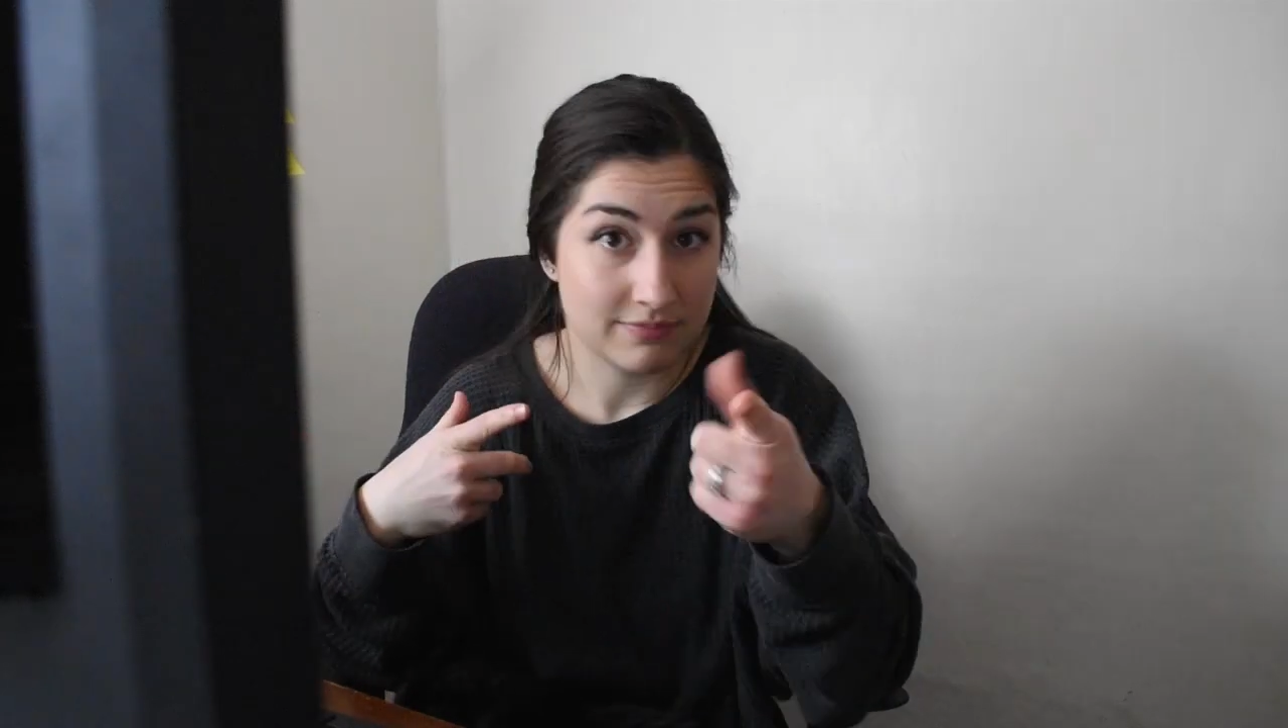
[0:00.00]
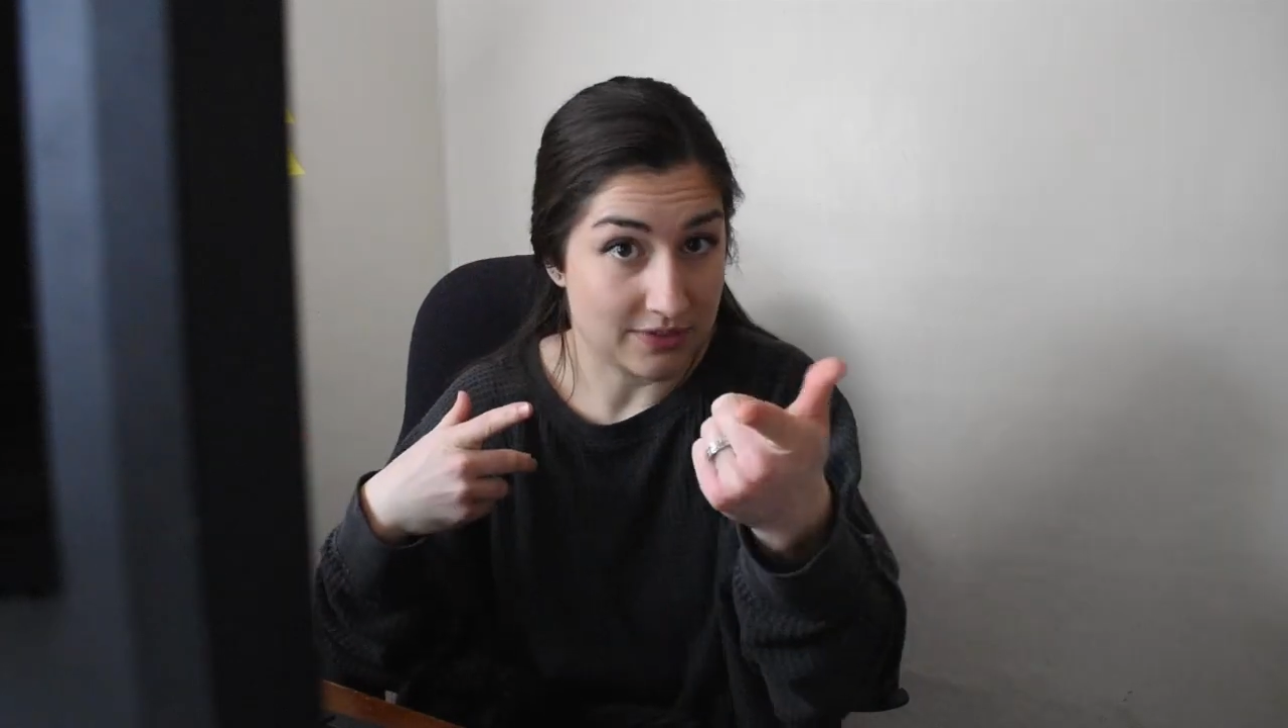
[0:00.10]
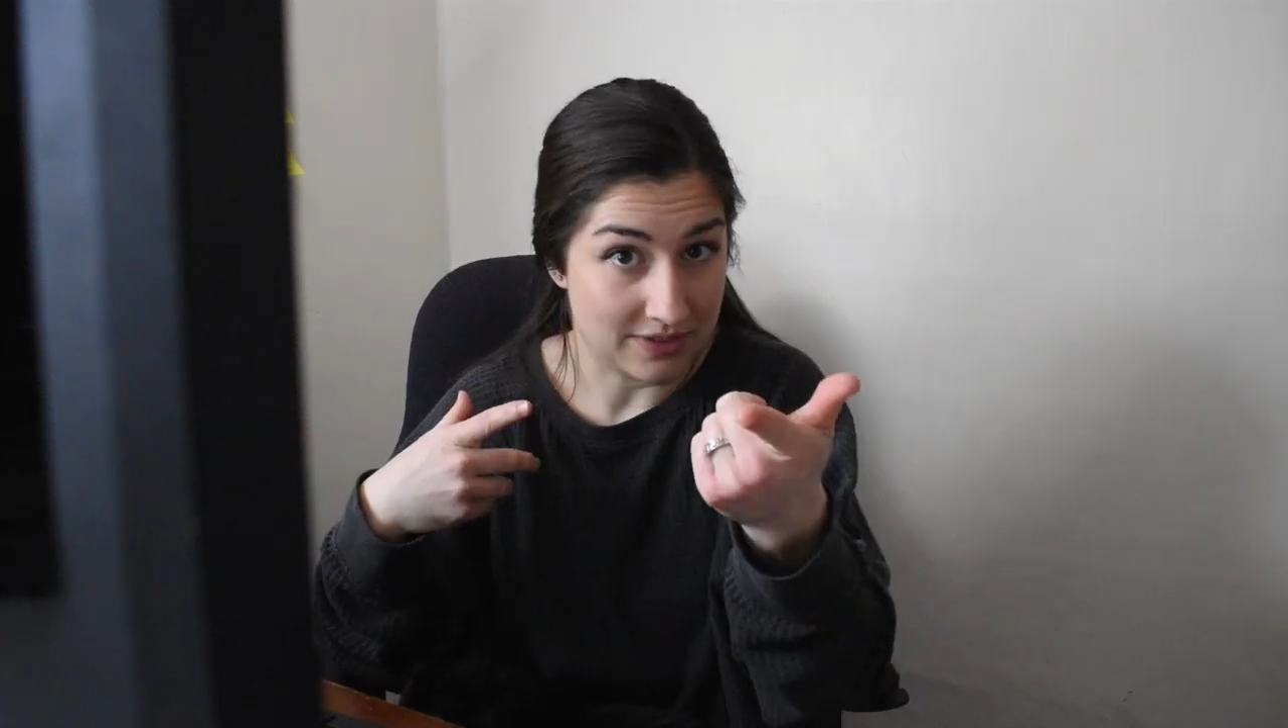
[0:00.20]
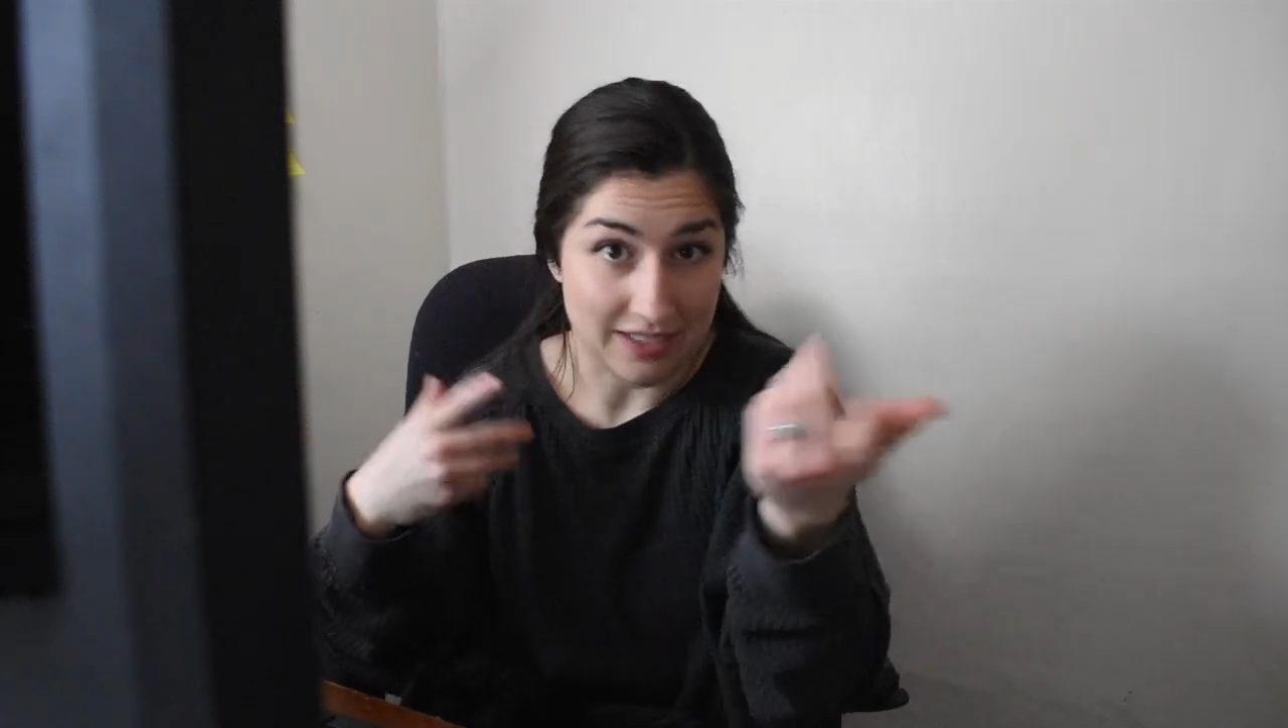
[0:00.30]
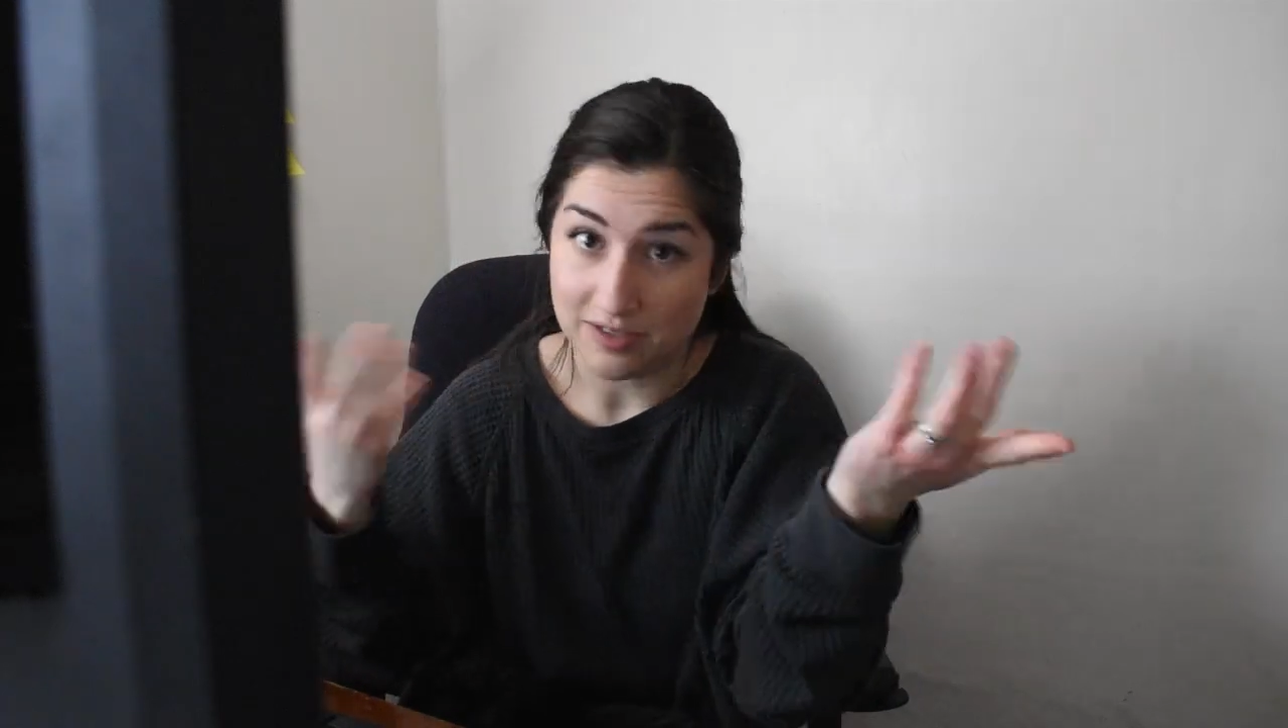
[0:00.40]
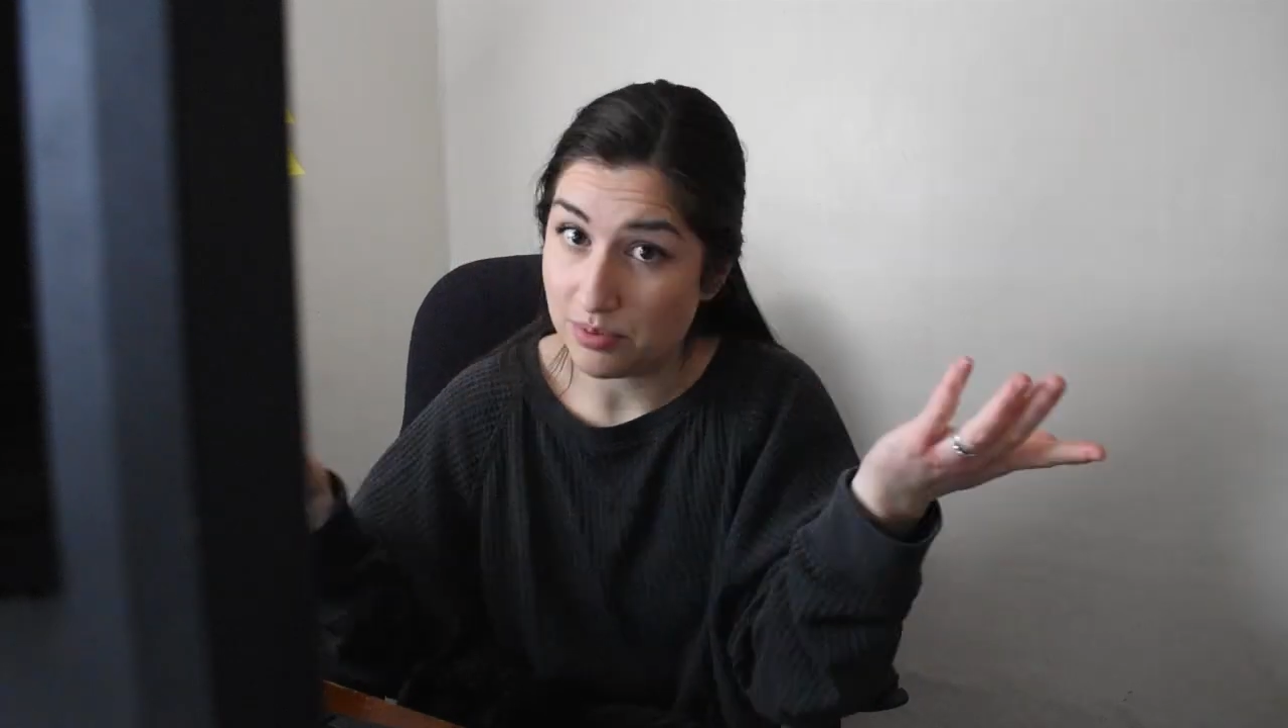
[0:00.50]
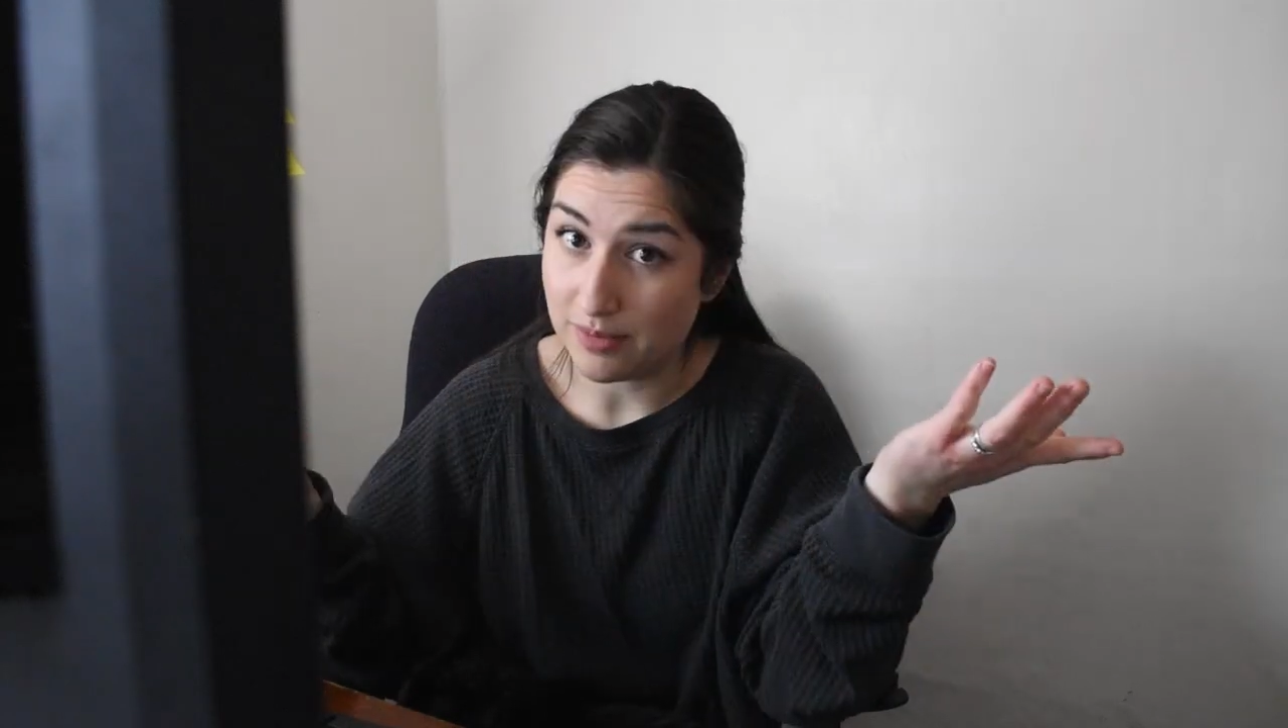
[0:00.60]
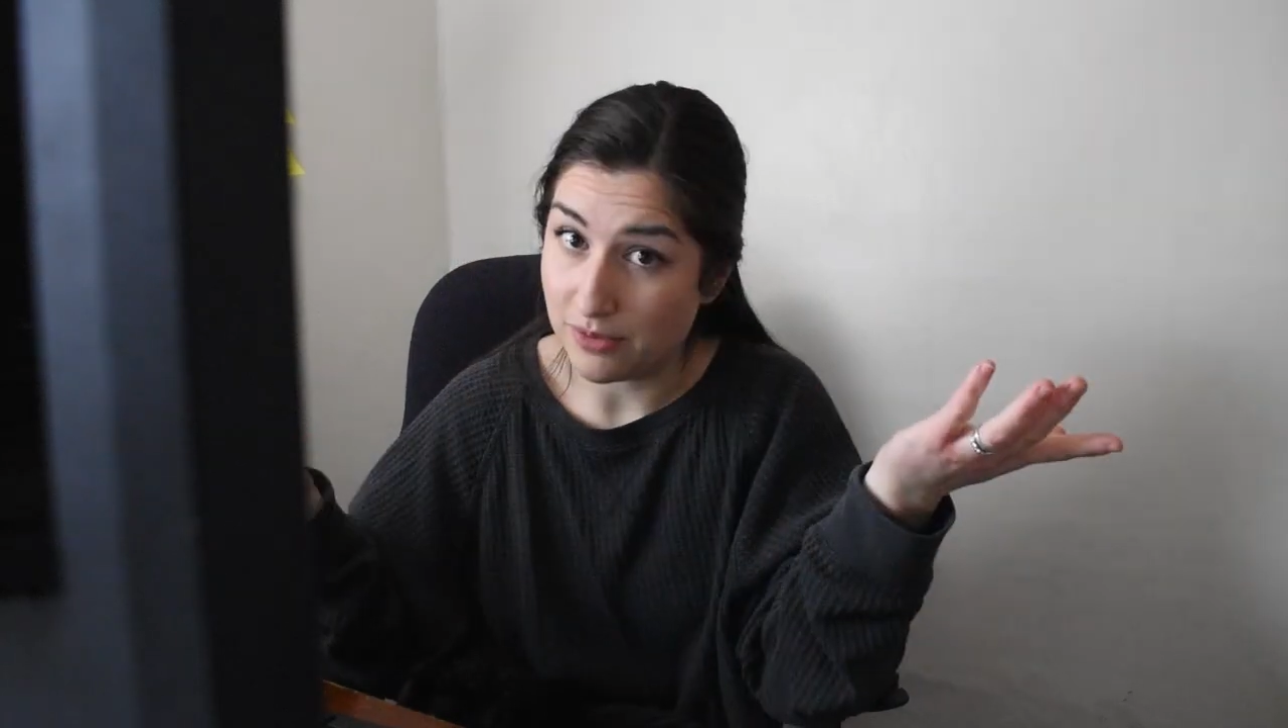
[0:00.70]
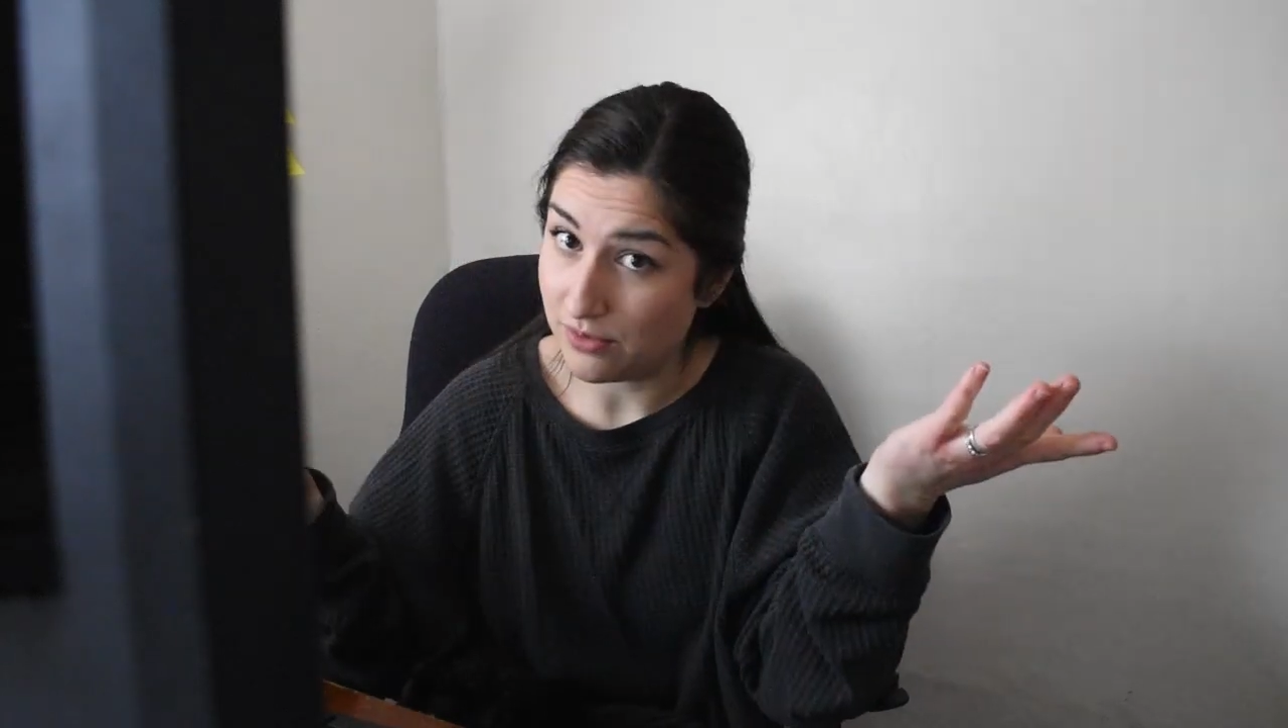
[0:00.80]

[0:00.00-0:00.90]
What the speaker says: Because that's pretty